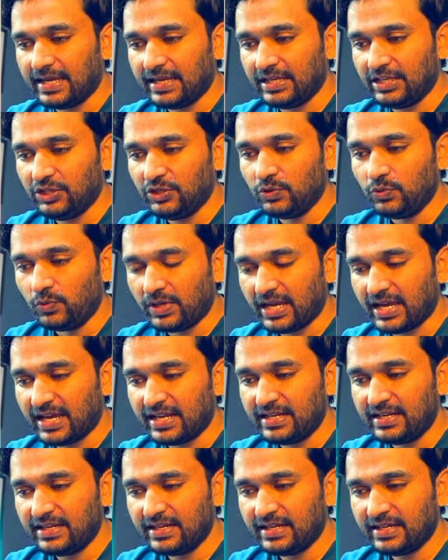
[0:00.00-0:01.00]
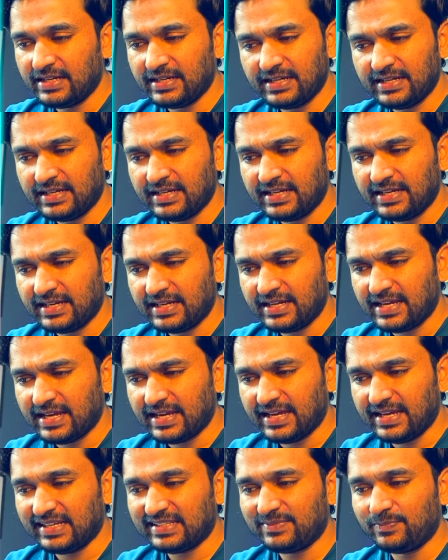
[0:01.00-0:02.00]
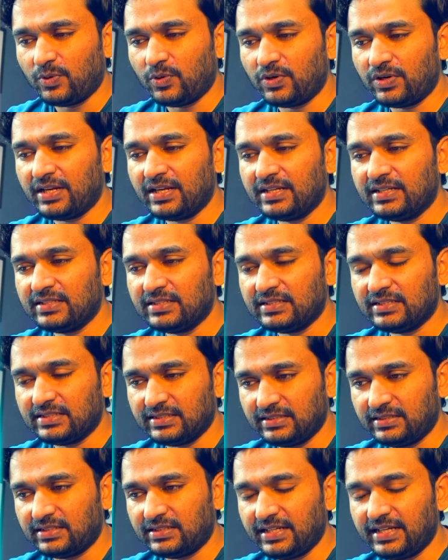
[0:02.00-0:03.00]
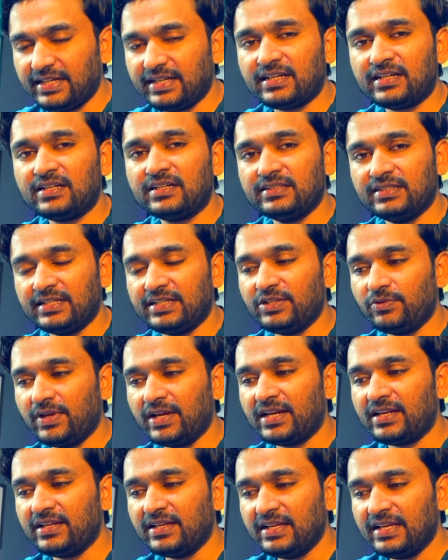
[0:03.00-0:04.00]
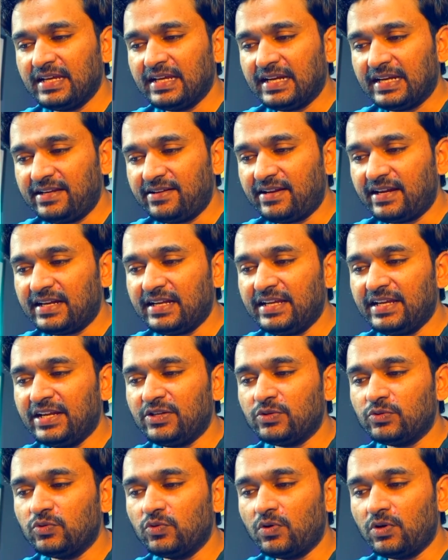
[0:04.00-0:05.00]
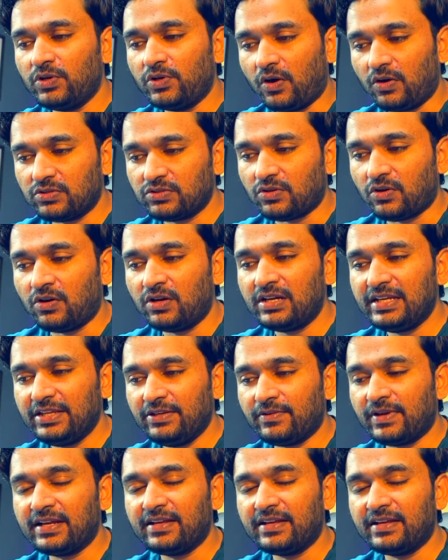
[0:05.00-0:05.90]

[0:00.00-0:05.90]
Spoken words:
you can export the data that you get directly into Google Docs, or you can